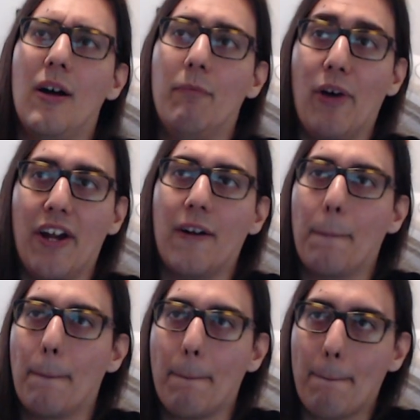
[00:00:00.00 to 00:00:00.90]
But,
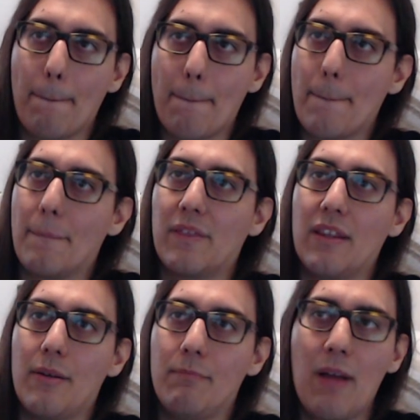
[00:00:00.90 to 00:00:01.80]

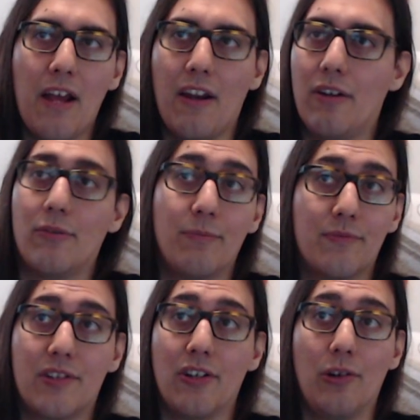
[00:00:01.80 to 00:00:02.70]
man,
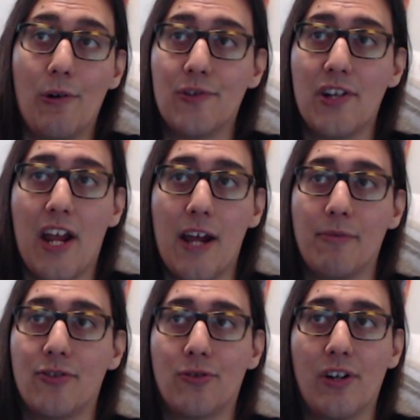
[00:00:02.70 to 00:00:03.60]
Larson,
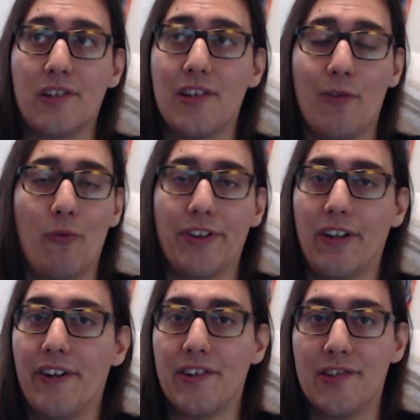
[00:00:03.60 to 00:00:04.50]
Hamlin, Truex in one
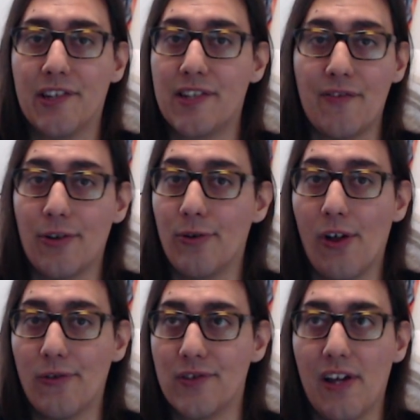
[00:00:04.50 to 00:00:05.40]
line,
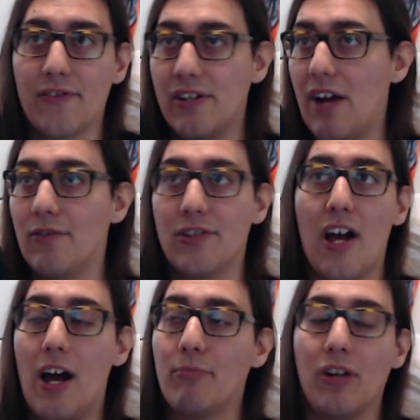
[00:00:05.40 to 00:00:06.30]
$600-$700 left on average.
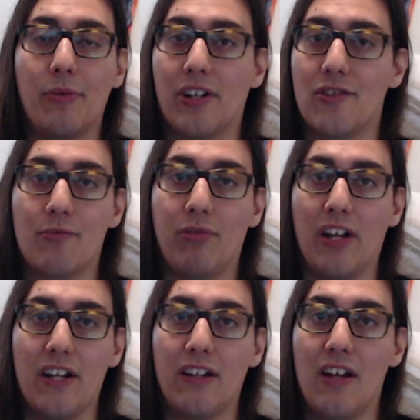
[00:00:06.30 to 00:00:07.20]
I'm probably going to just
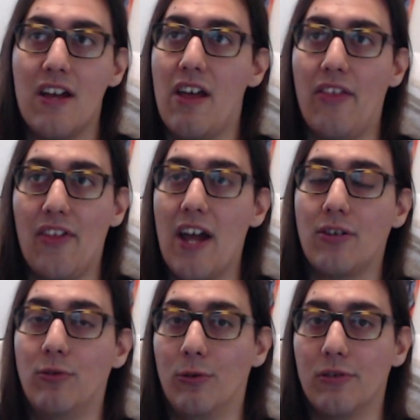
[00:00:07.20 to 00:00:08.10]
play that
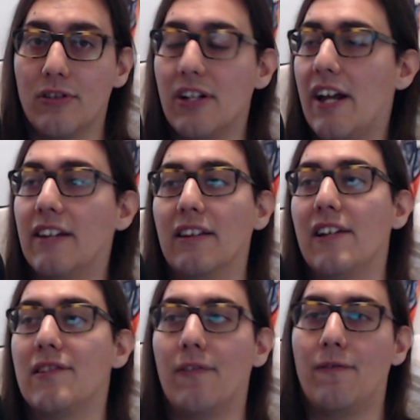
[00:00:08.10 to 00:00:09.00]
core at
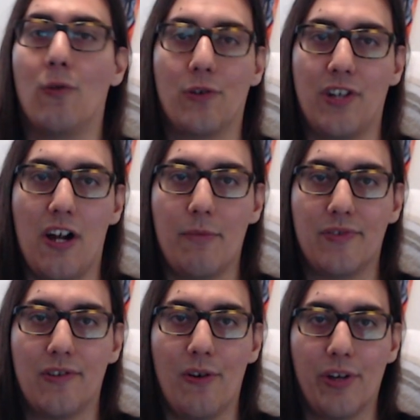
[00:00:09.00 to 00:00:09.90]
least 4
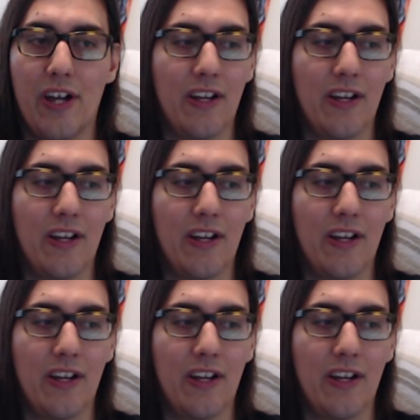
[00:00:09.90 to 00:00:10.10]
times, okay?